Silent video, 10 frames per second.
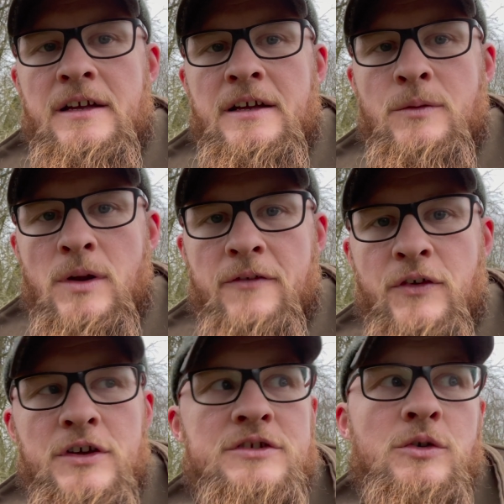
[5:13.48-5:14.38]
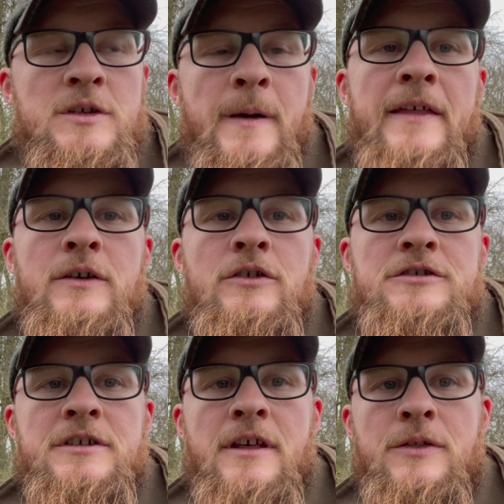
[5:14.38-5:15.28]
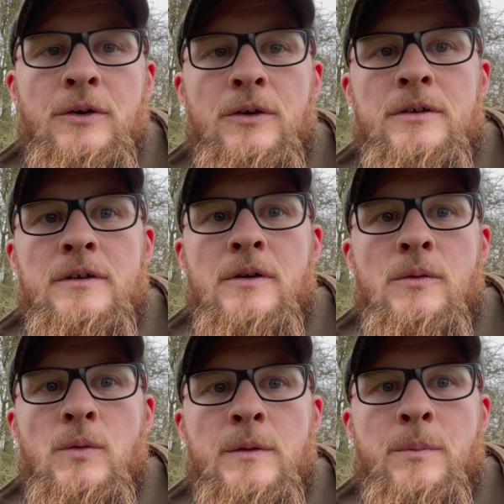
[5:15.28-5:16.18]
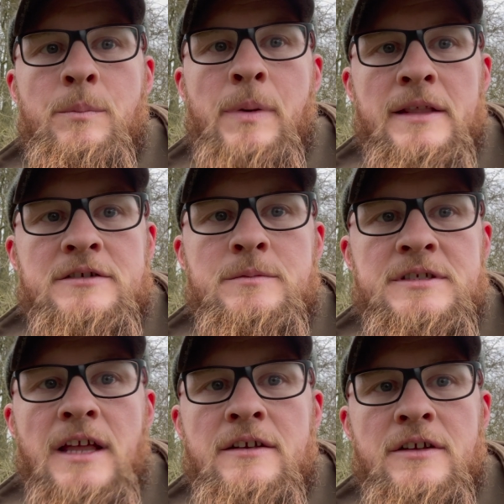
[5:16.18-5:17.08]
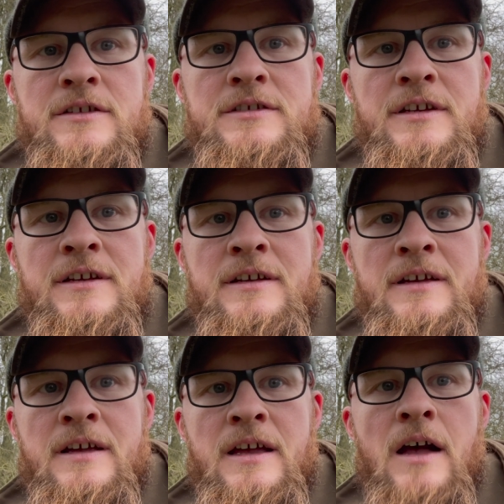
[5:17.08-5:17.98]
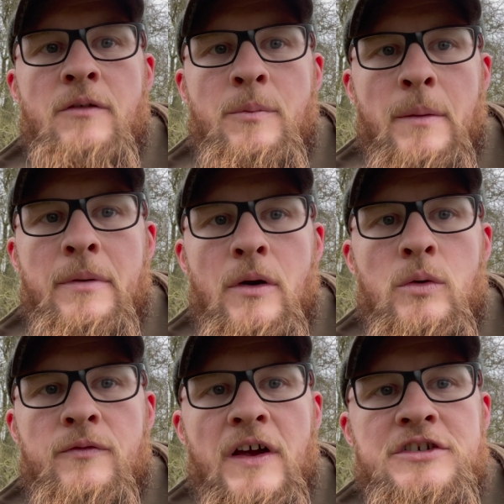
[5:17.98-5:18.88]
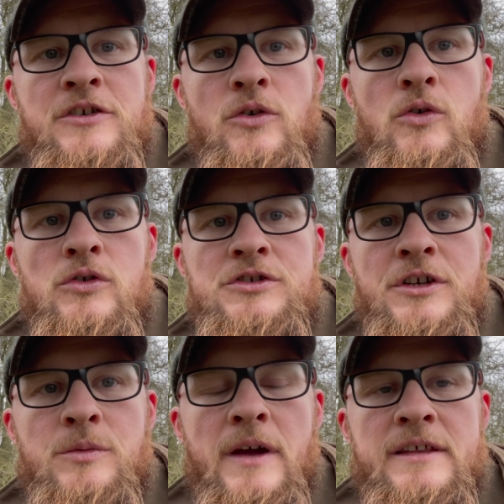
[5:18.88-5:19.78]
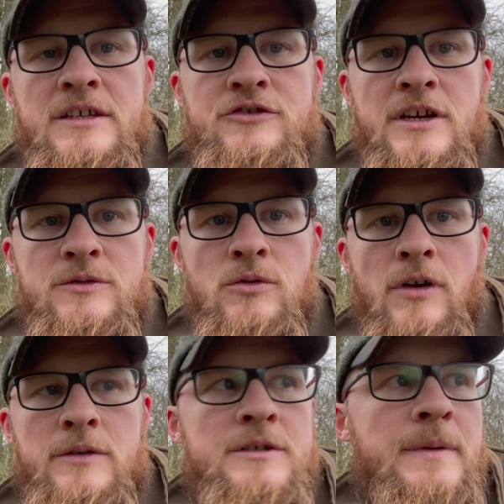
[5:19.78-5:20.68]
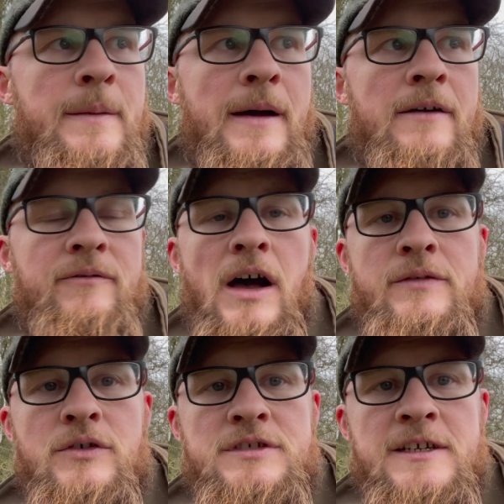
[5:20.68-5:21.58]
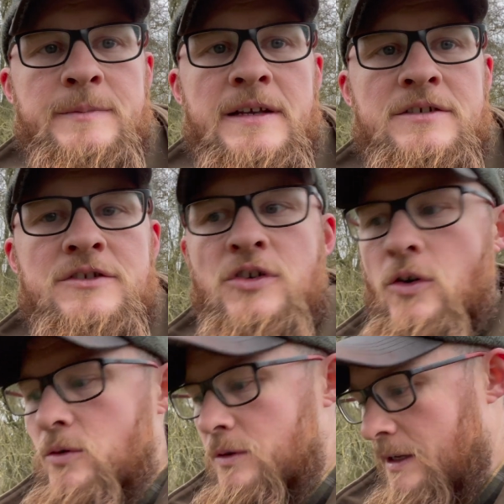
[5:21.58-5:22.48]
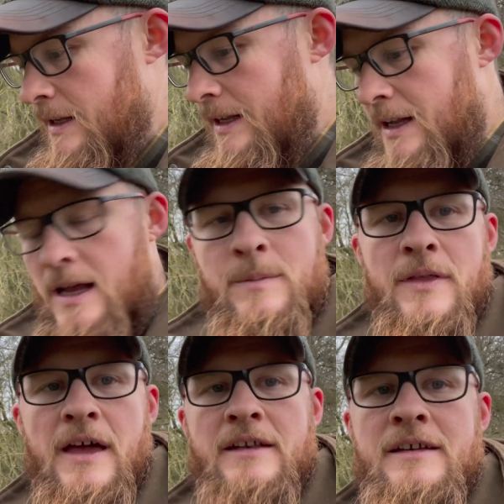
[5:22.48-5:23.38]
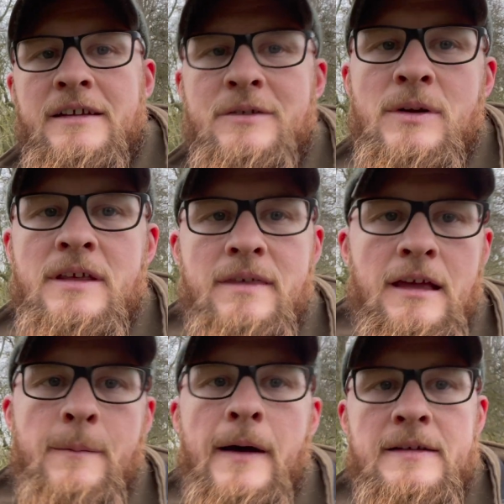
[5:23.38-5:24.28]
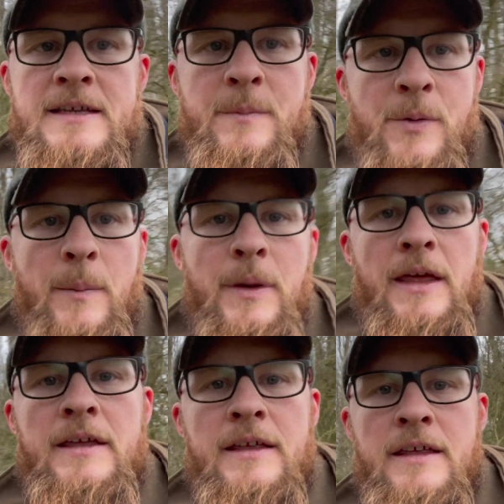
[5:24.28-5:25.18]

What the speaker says: When I first thought about the orchard, I thought we'd plant some standards, have a proper old-fashioned orchard where these trees will grow to be about 5 or 6 metres tall. But then when you think about it properly,